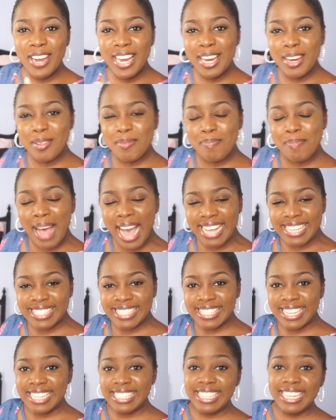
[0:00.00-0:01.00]
little bag
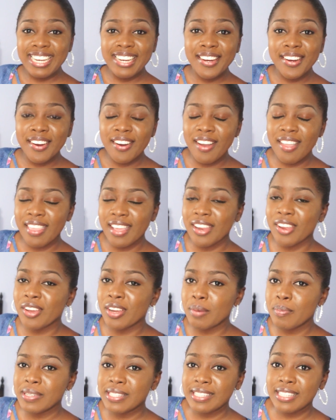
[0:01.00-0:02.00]
set here that you're
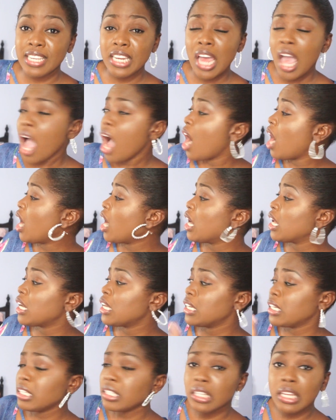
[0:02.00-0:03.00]
gonna be seeing on
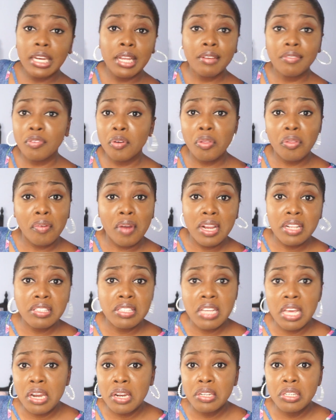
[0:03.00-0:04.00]
the left or the right
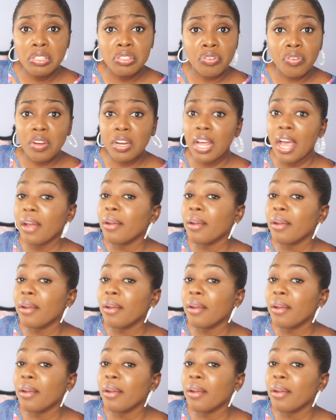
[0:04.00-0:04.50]
side of the screen. I